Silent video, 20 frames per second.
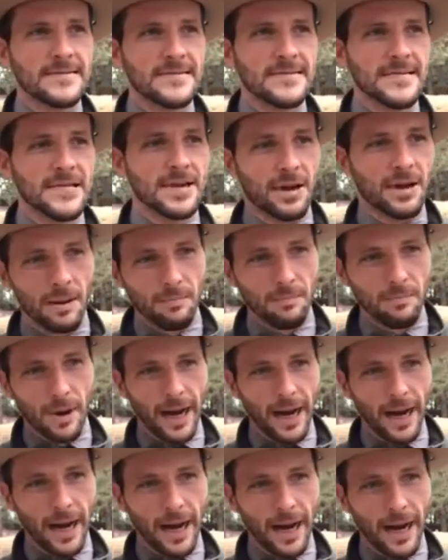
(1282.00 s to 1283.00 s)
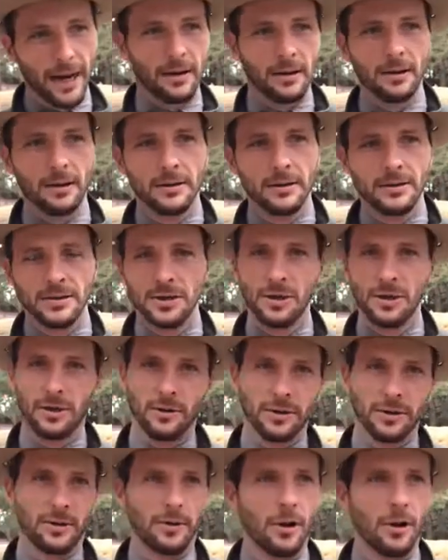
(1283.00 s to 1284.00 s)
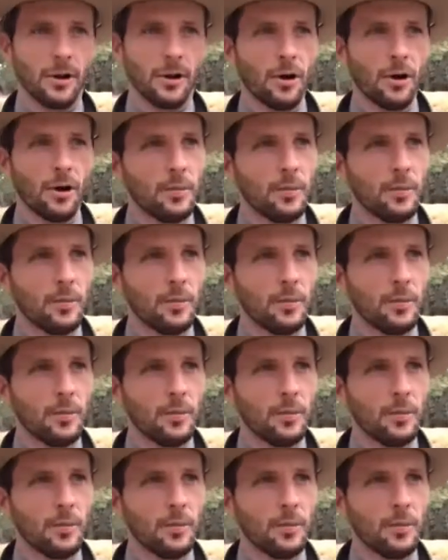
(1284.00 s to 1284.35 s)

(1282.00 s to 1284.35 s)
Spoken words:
You come back to your home.